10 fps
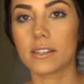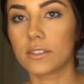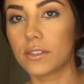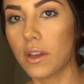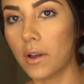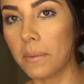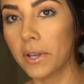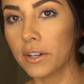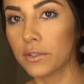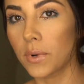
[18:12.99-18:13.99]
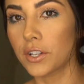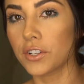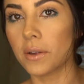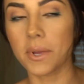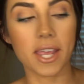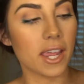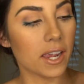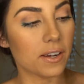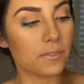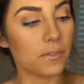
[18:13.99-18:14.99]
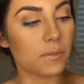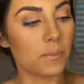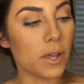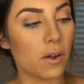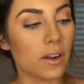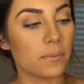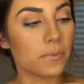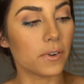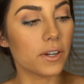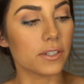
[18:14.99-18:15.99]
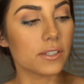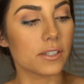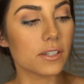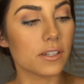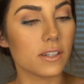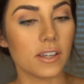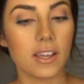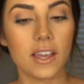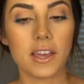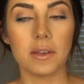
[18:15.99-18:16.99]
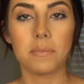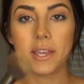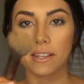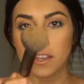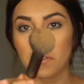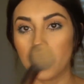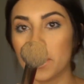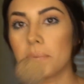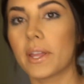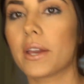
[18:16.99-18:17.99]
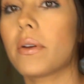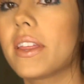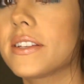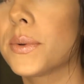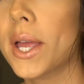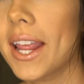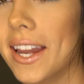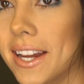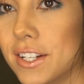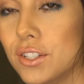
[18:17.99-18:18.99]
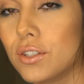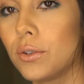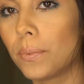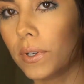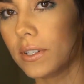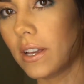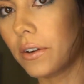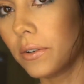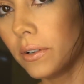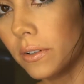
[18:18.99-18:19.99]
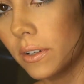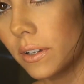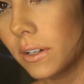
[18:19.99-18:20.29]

So I'm going to swatch it on my hand, on my arm first, because I've already played with this one and it is super subtle.